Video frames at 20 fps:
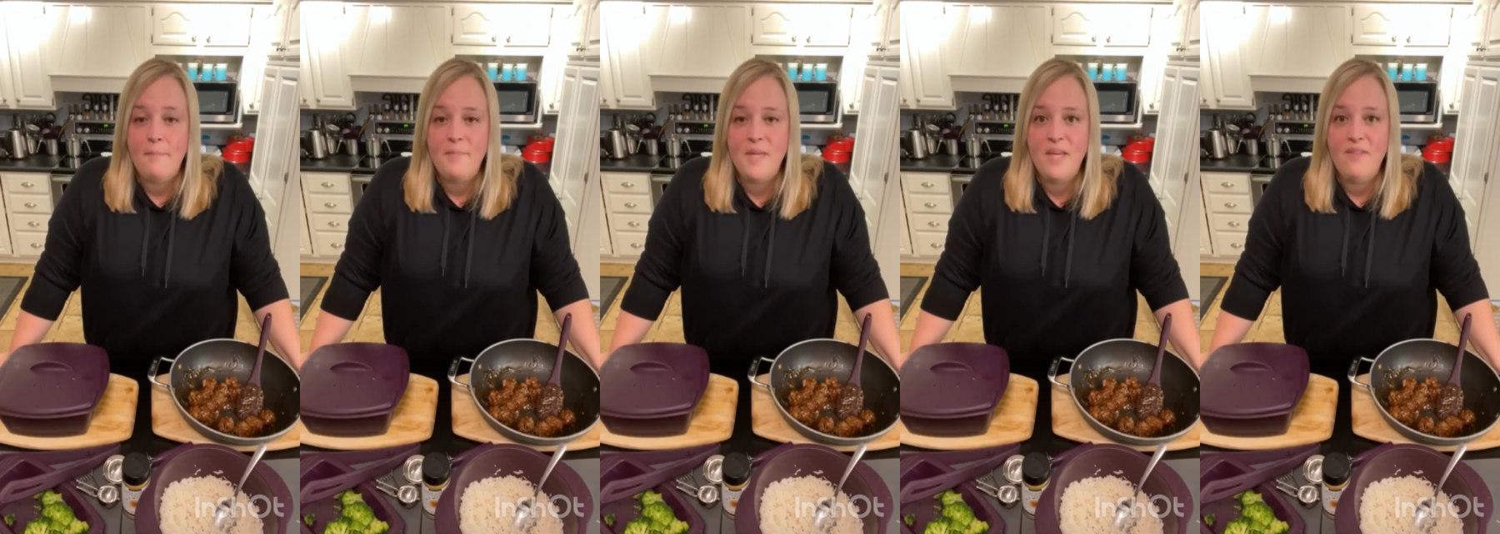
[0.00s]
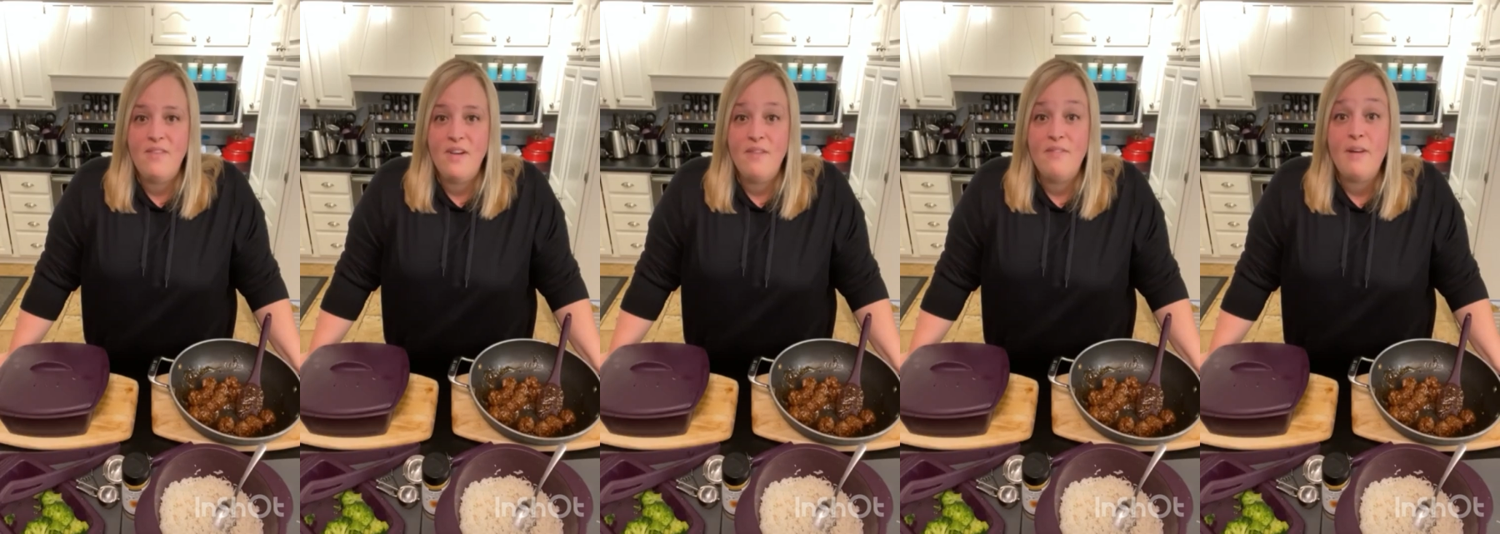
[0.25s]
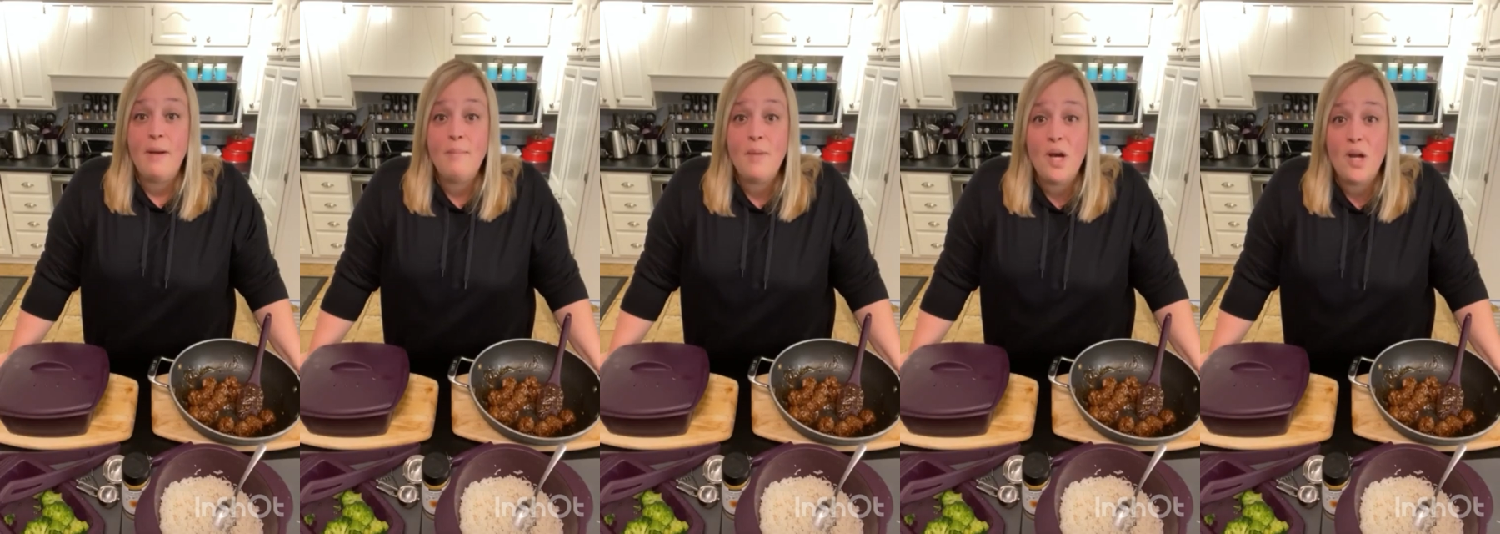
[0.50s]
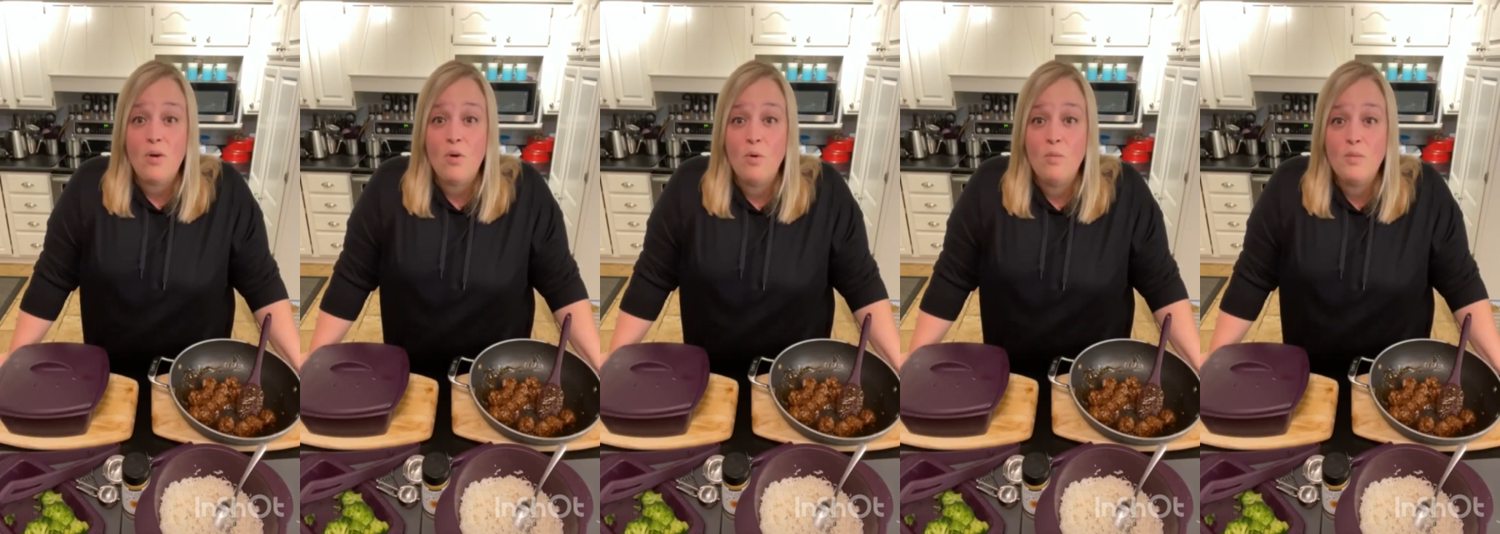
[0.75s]
Even if I'm
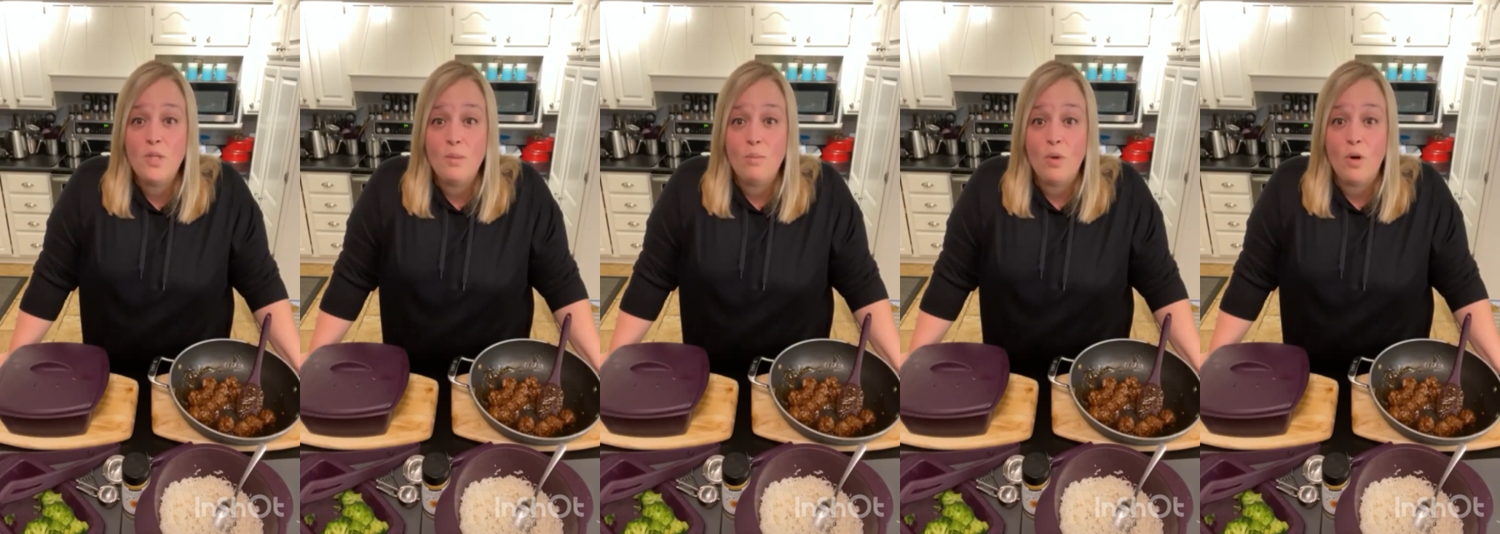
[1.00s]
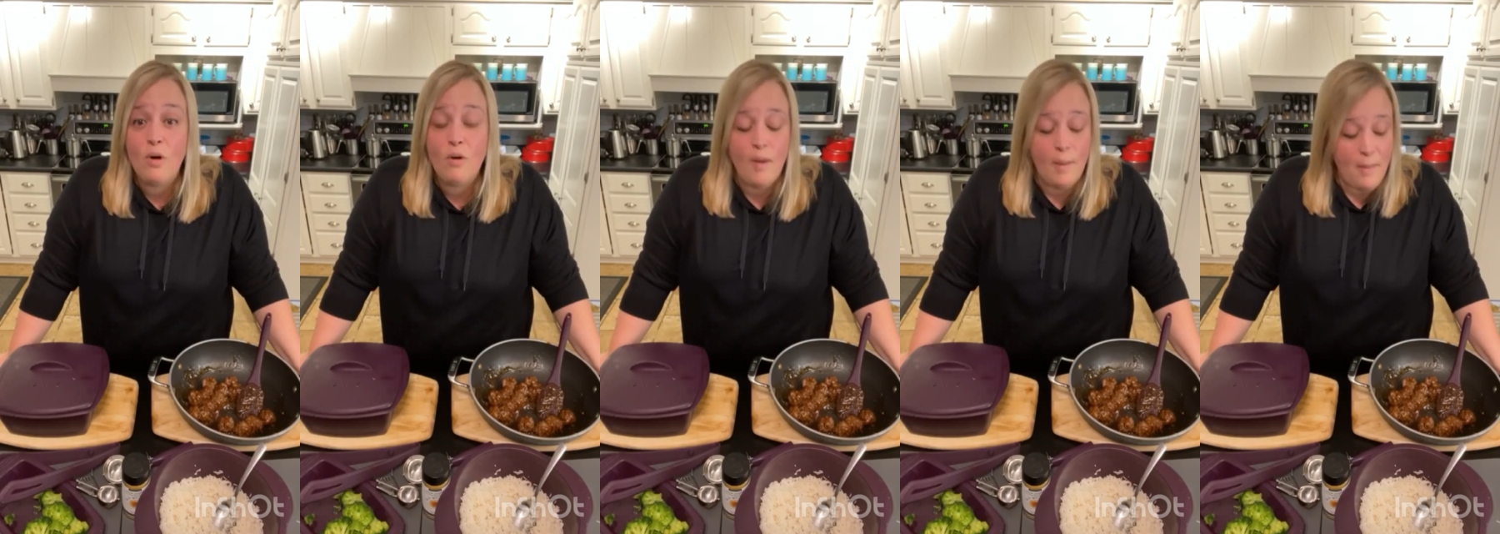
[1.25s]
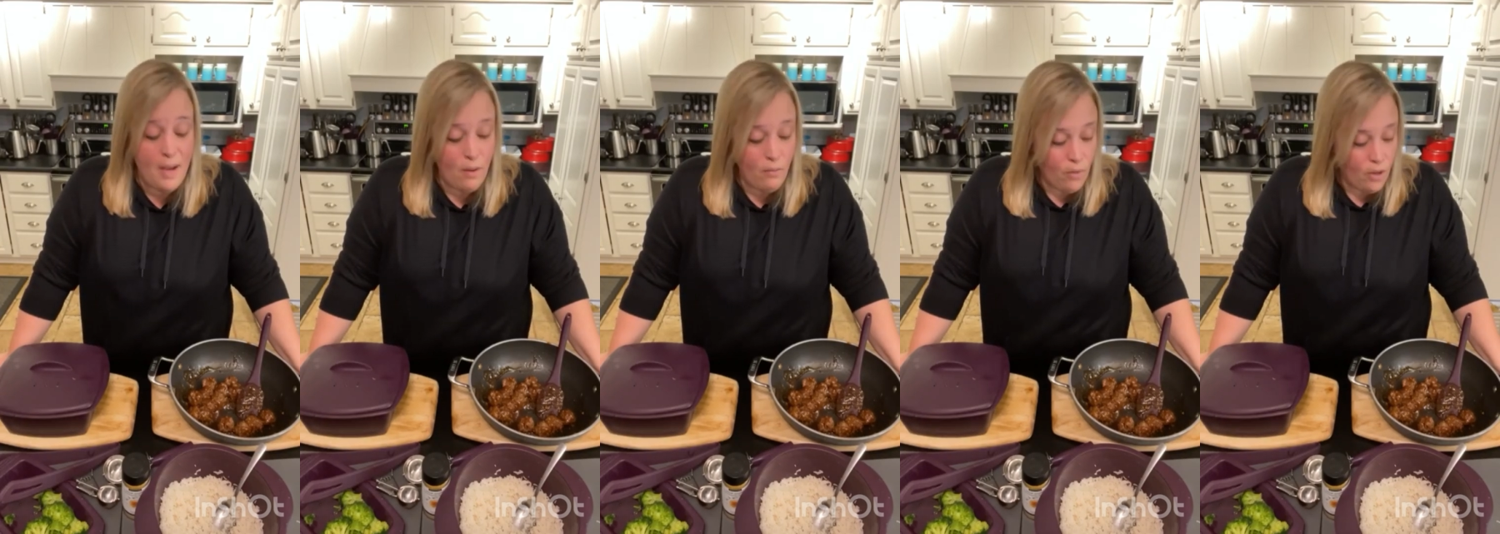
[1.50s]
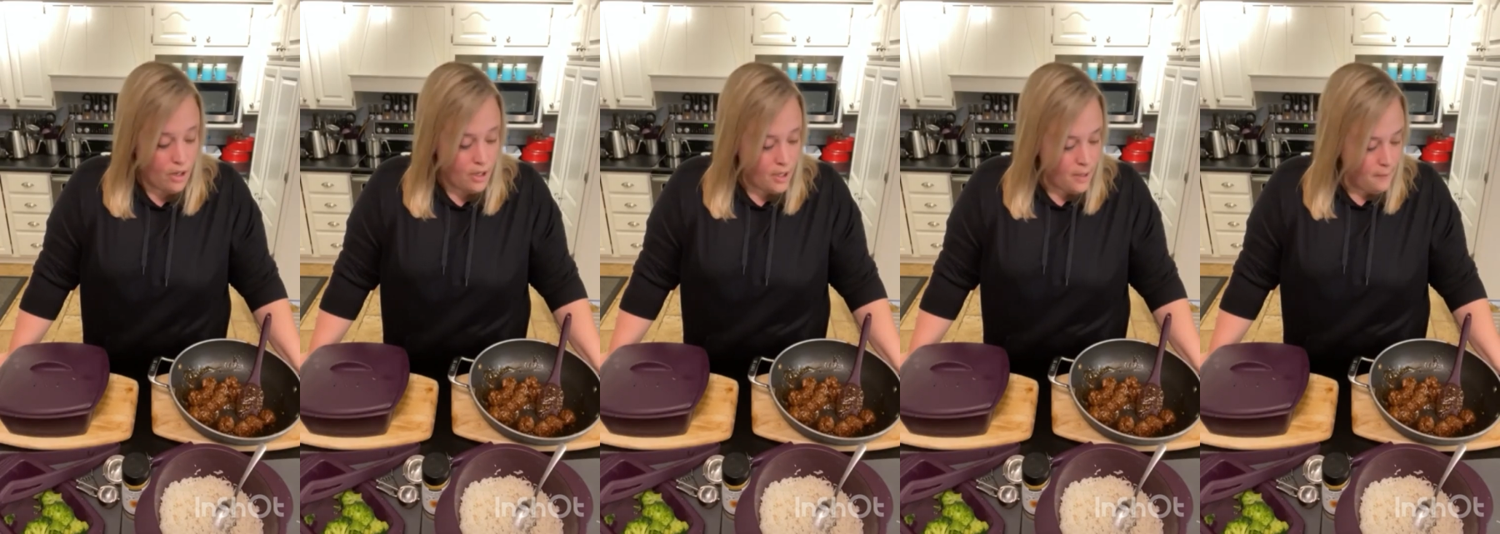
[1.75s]
not home tomorrow, I'm at
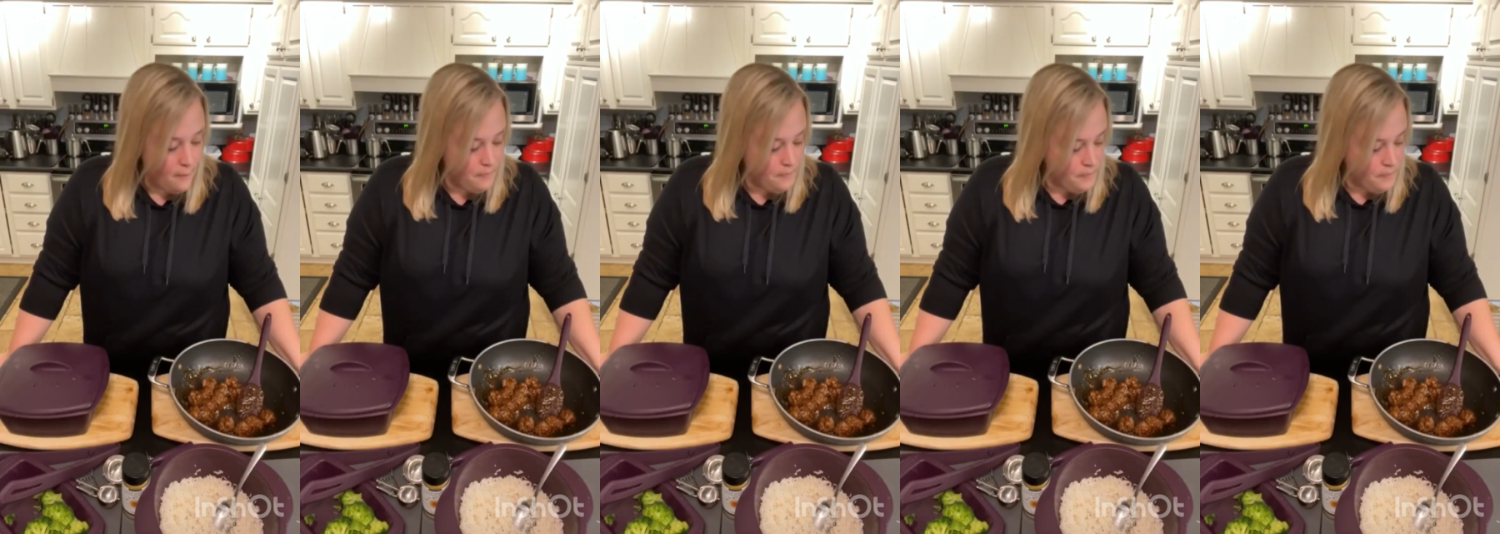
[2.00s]
work.